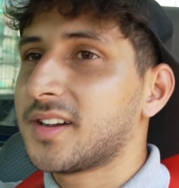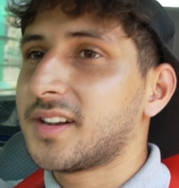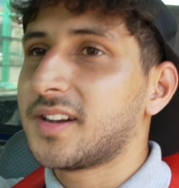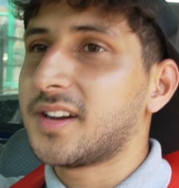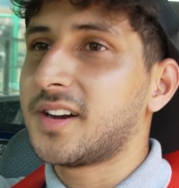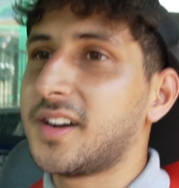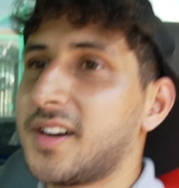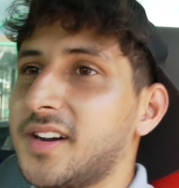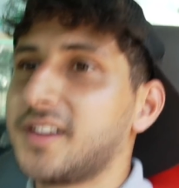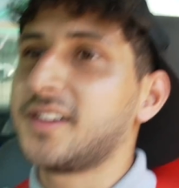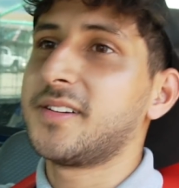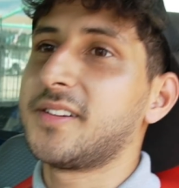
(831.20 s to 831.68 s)

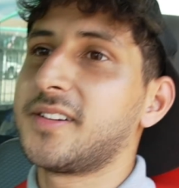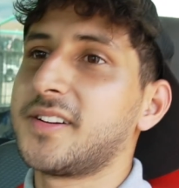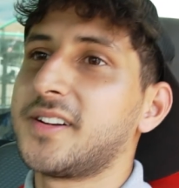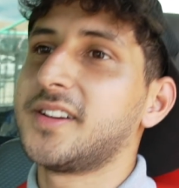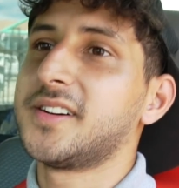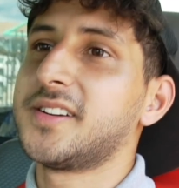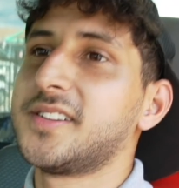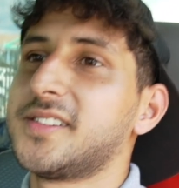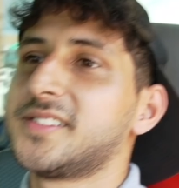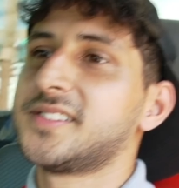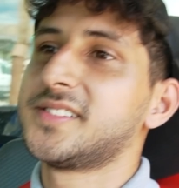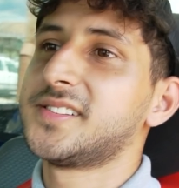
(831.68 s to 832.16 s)
All right, here we
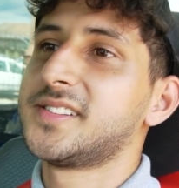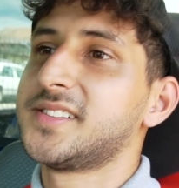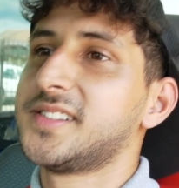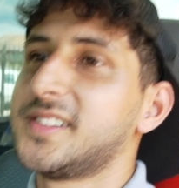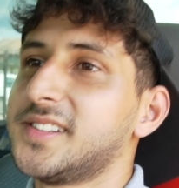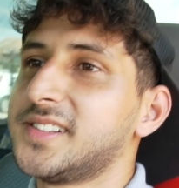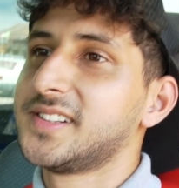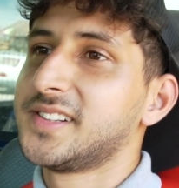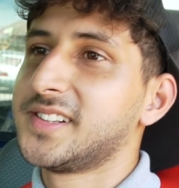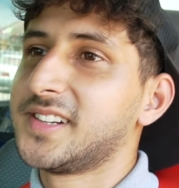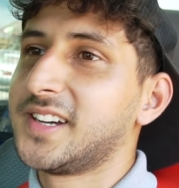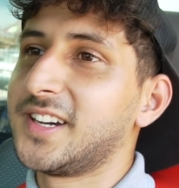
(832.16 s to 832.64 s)
go.
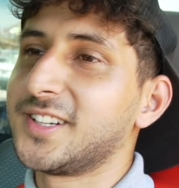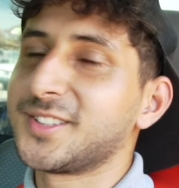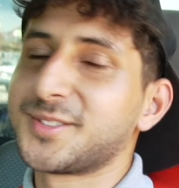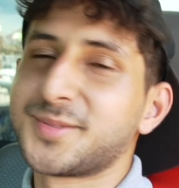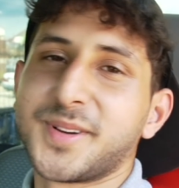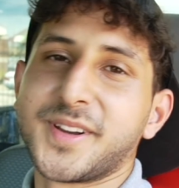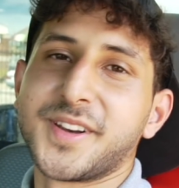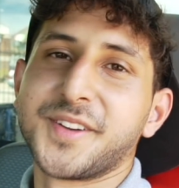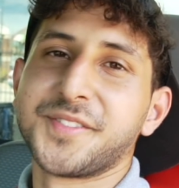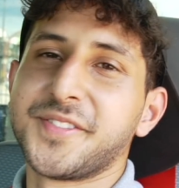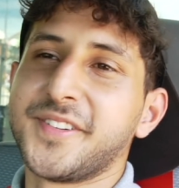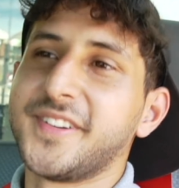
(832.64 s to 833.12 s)
That was
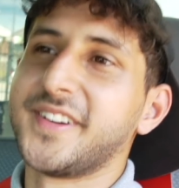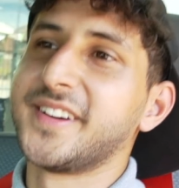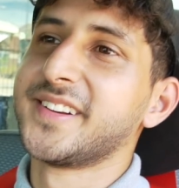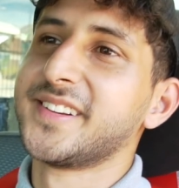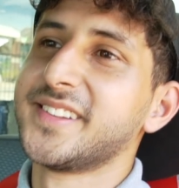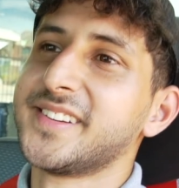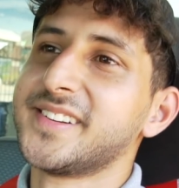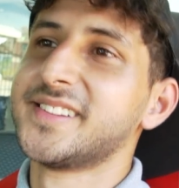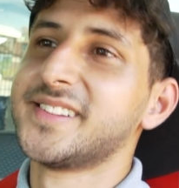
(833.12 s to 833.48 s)
pretty fun.